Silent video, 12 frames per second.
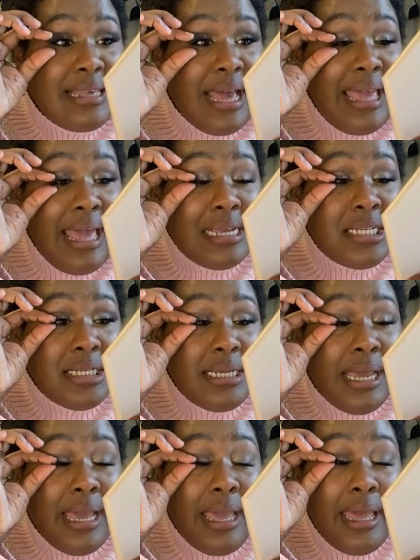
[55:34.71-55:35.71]
I actually
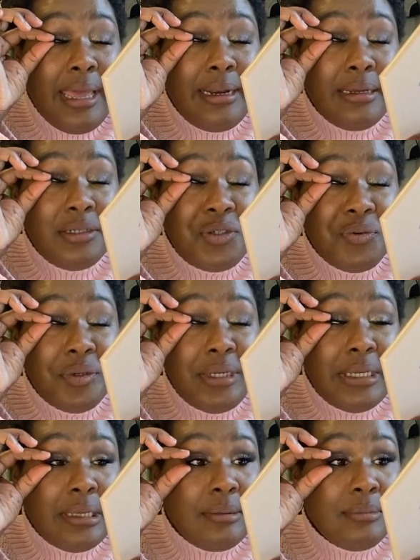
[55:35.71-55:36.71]
had a
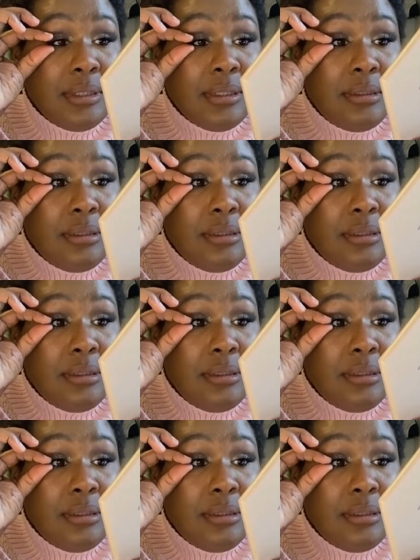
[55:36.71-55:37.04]
dream